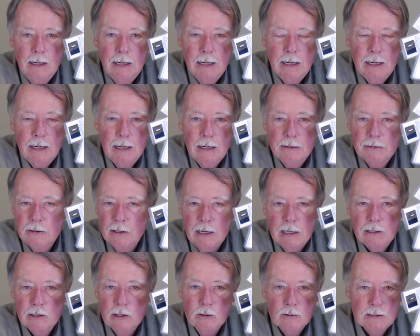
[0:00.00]
Uh, there
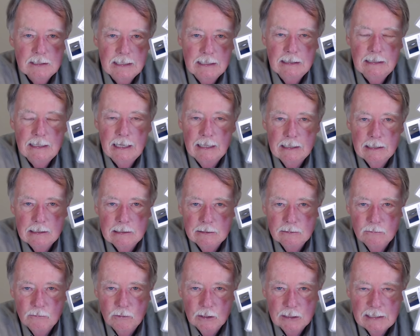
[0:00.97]
are no synthetics
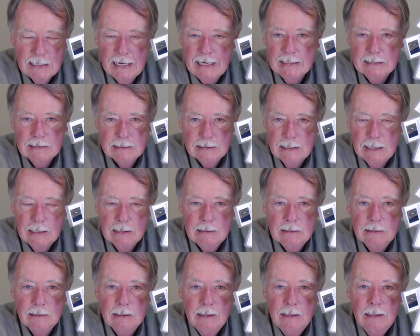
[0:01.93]
for
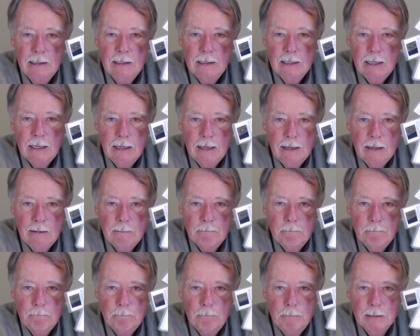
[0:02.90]
tanzanite,
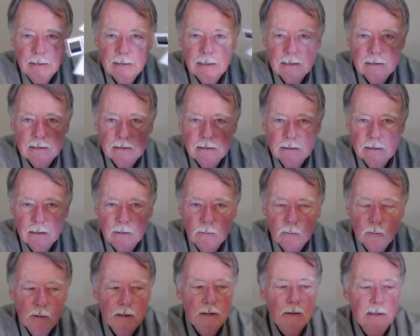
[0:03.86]
um, but this is a
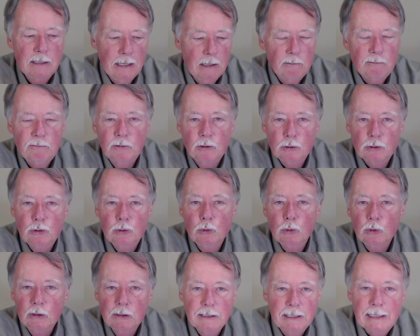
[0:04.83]
real helpful
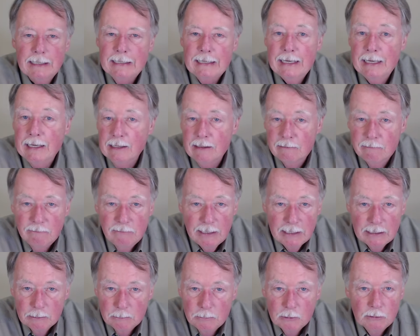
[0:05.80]
tool, and again,
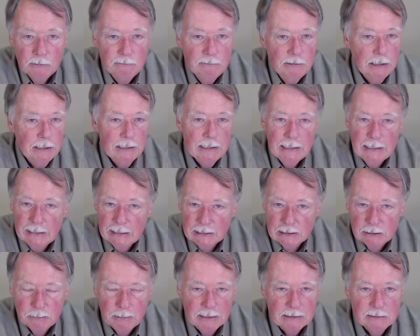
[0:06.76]
available very
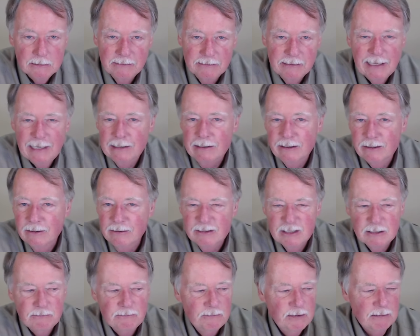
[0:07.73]
inexpensively. I don't know if
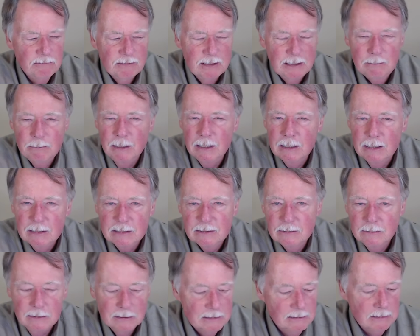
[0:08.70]
it's fifty bucks
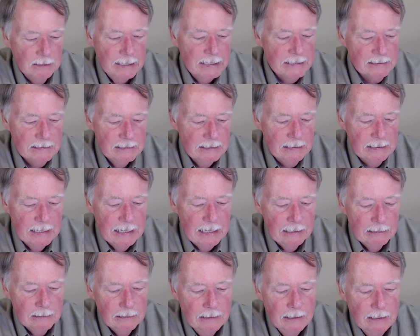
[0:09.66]
or it's less than
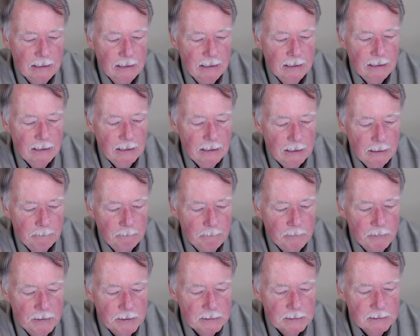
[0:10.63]
that.
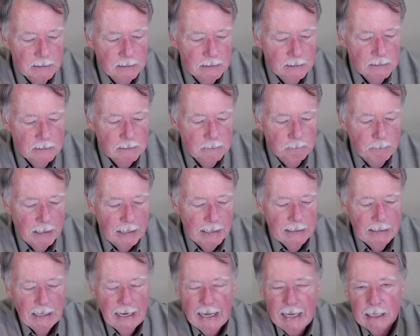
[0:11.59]
Um, this is by
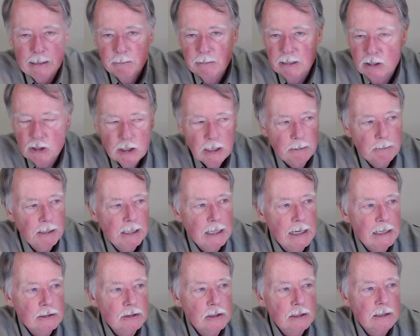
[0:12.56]
the Henneman
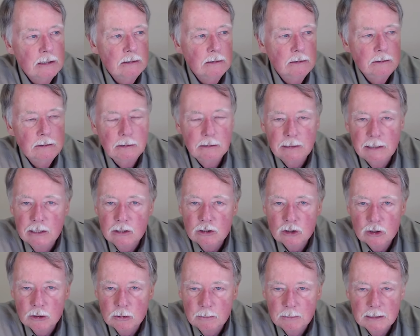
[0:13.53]
Gemological
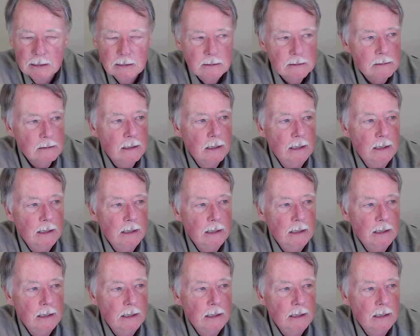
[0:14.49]
Instruments.